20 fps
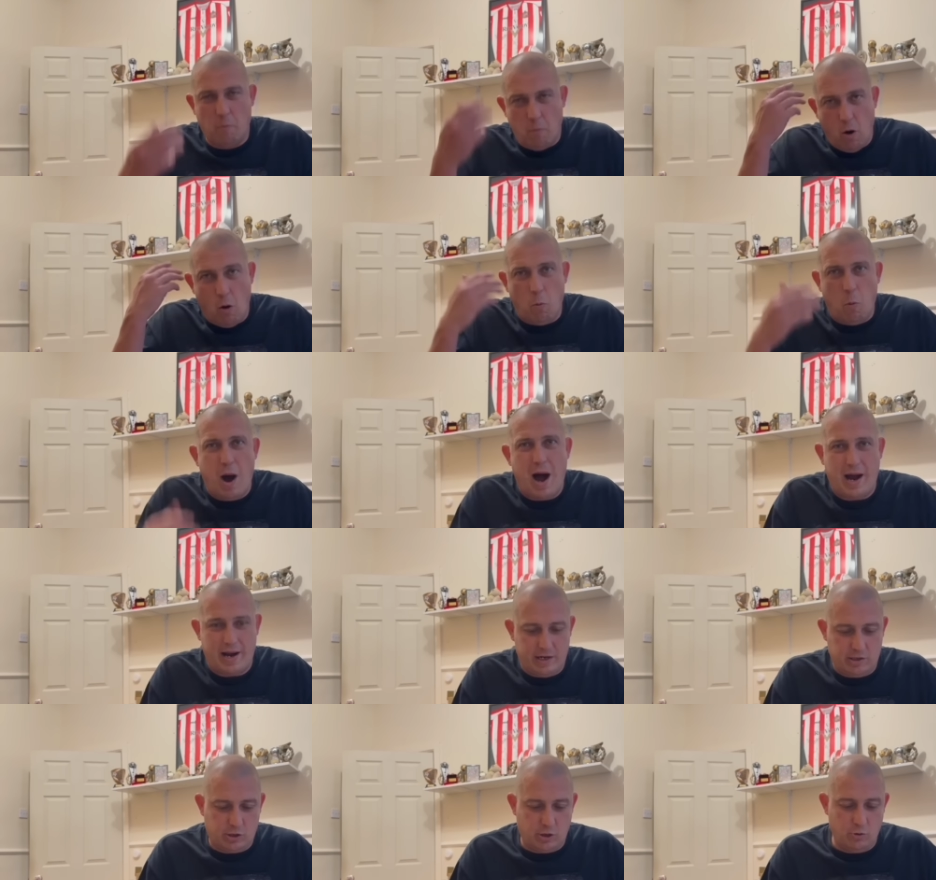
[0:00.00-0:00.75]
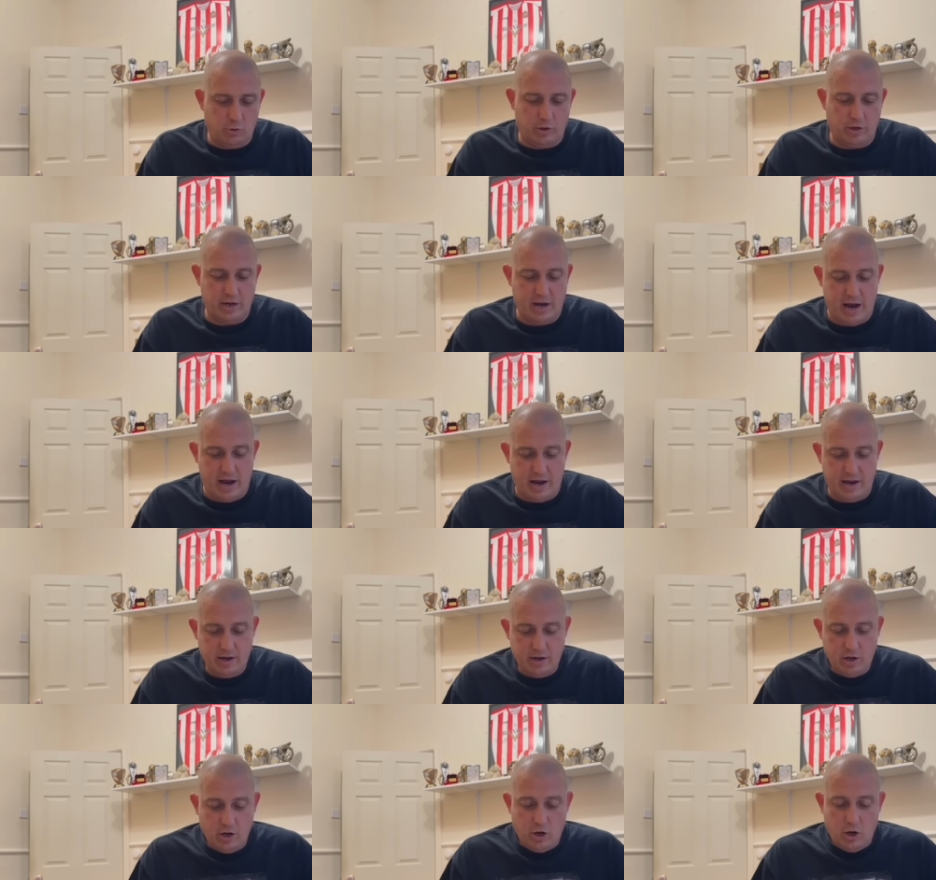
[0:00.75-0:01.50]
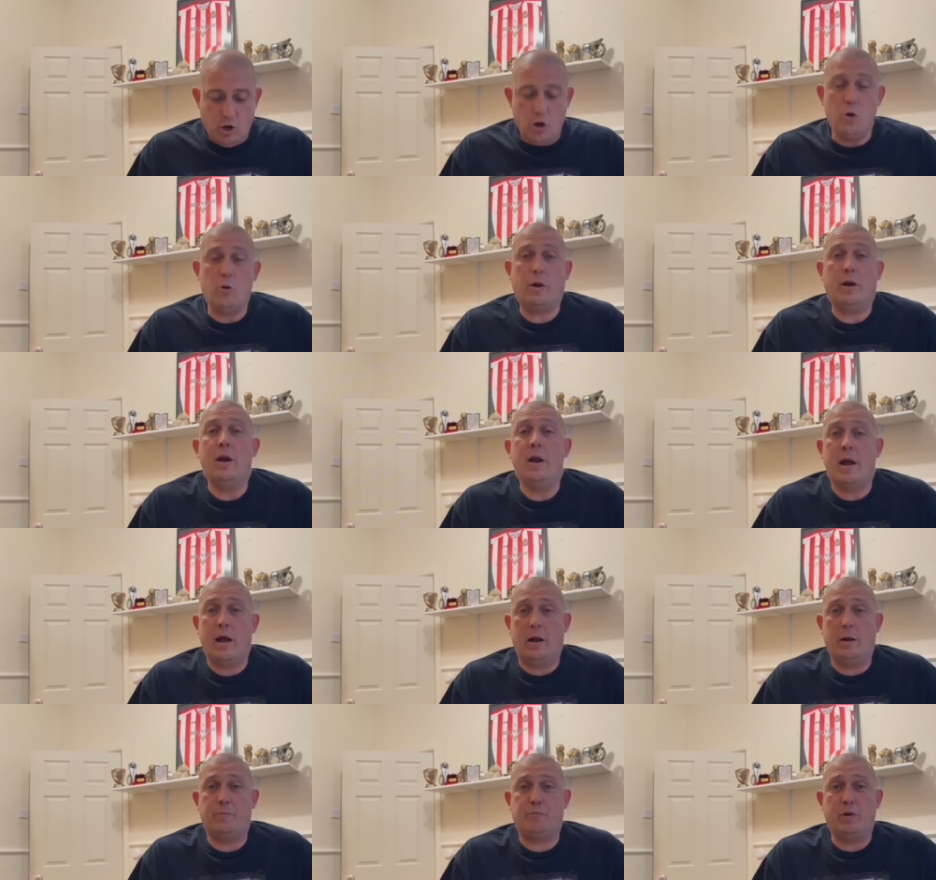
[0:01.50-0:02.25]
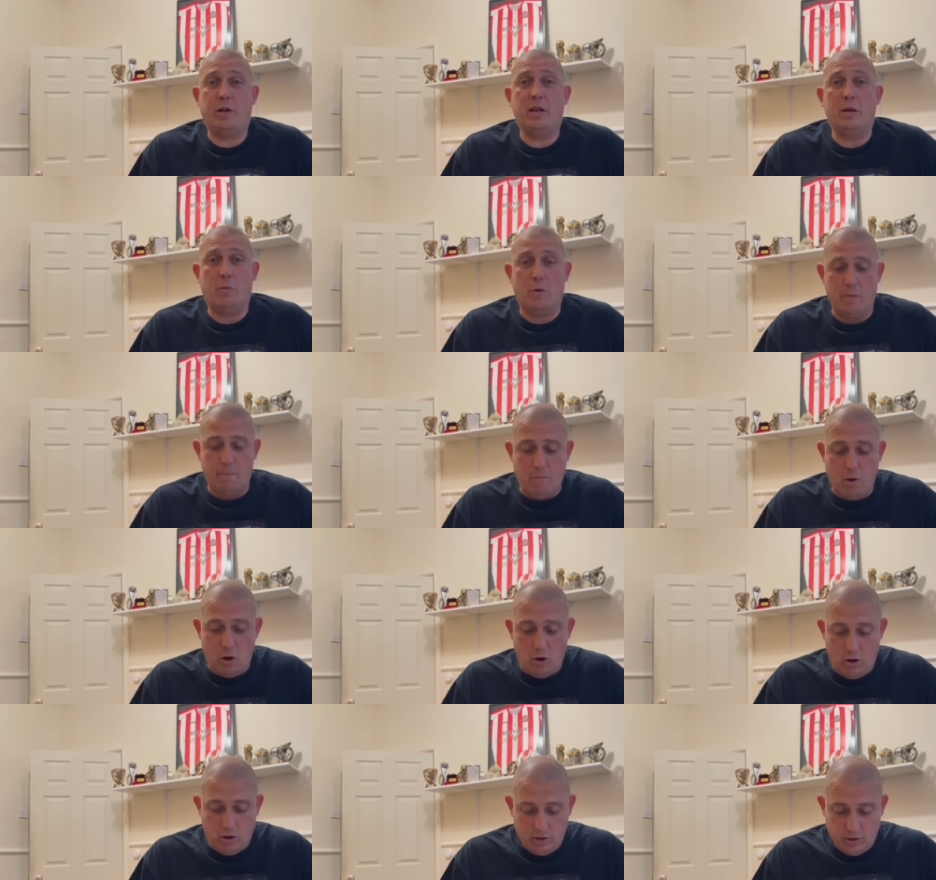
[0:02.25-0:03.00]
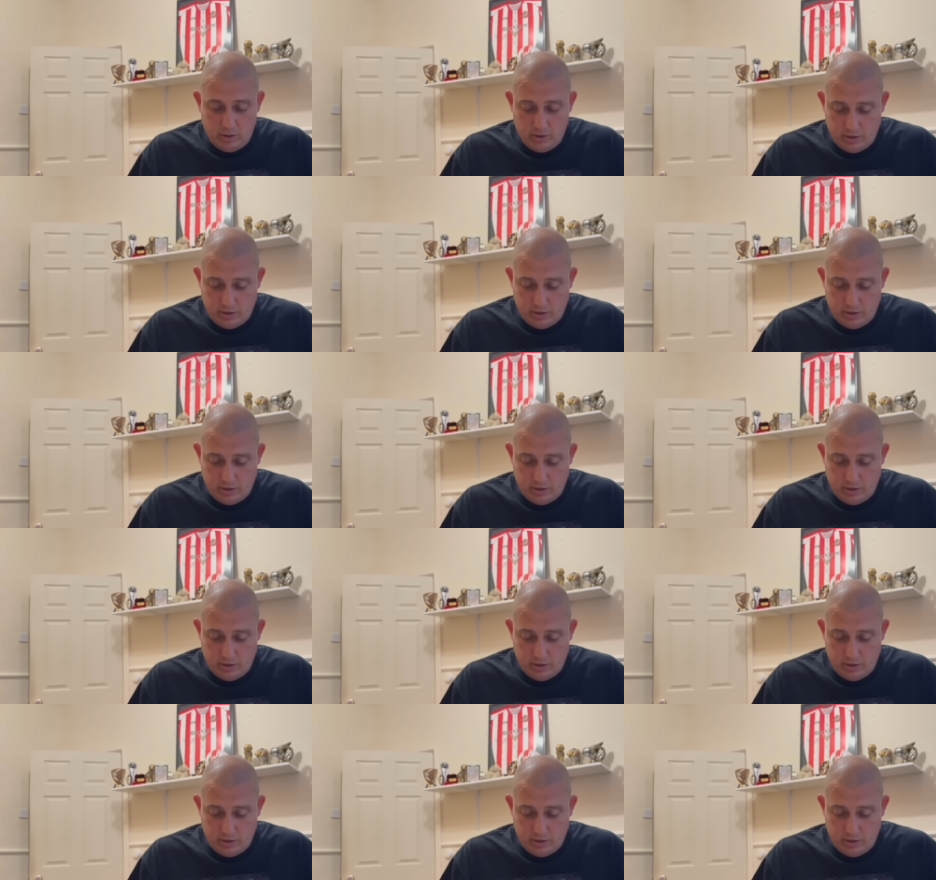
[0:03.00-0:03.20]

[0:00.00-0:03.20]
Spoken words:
more wise who can help bring them on more.